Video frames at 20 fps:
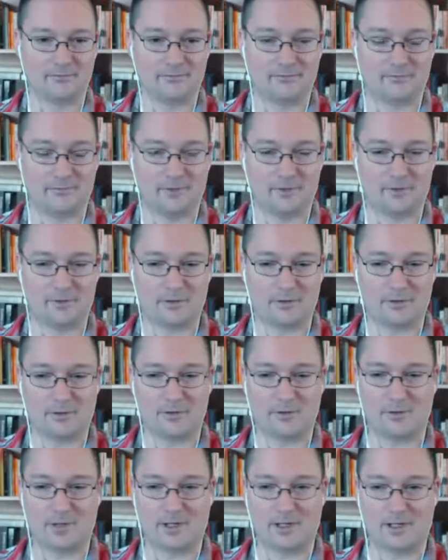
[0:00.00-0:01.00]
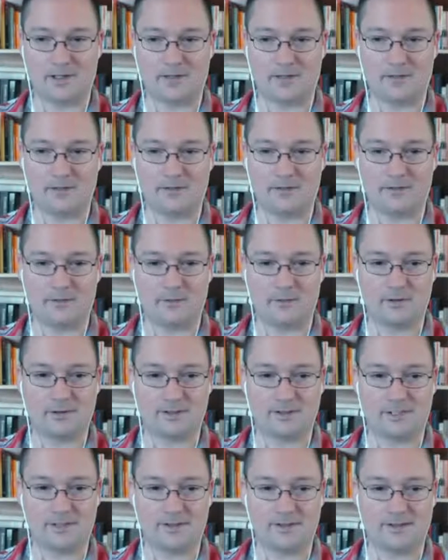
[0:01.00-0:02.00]
through the
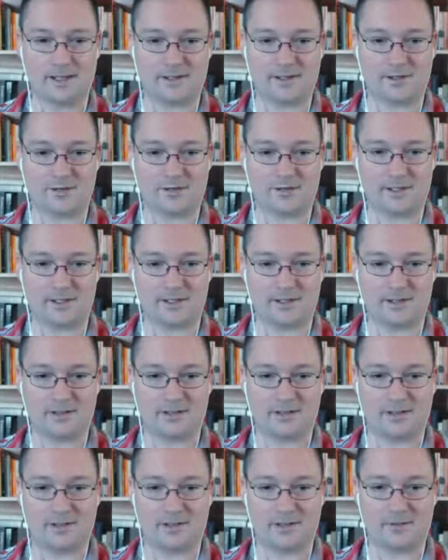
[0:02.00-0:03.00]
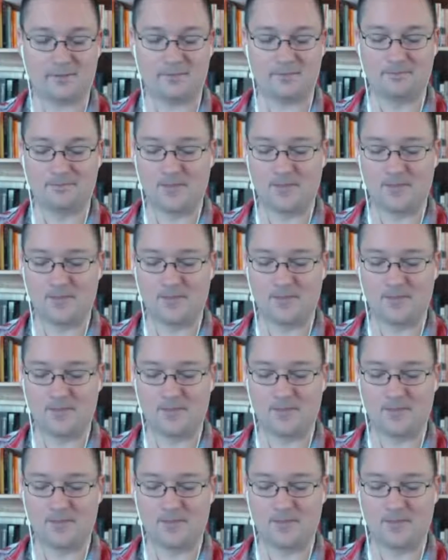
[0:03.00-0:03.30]
list. Extra